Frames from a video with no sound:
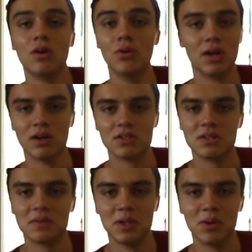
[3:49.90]
Who
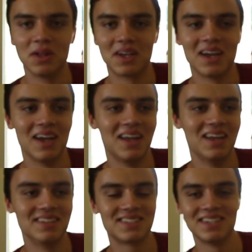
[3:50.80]
cares? Like
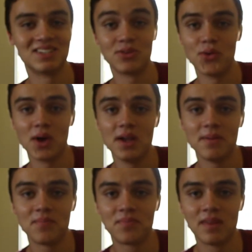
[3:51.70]
it's
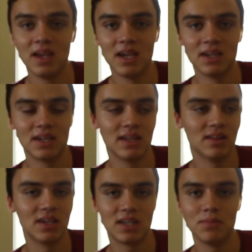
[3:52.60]
great, and I
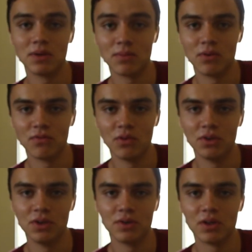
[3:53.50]
like keeping a
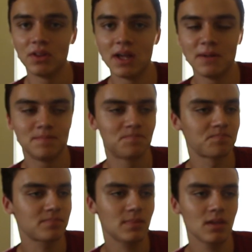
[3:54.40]
portfolio and all of that,
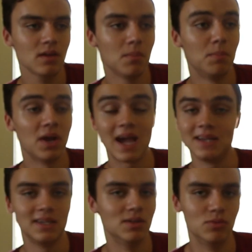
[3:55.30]
but
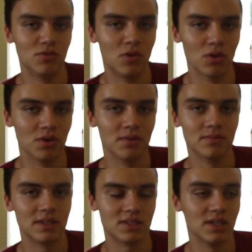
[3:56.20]
I need to move forward.
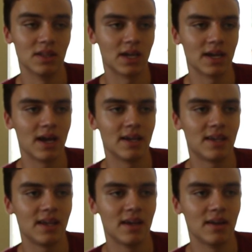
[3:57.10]
That's it. Like I
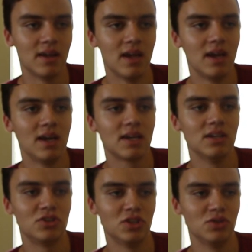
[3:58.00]
can't
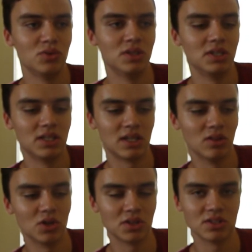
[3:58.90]
continually
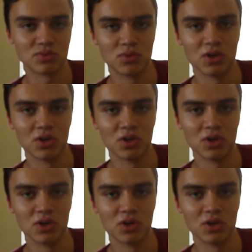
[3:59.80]
like look at this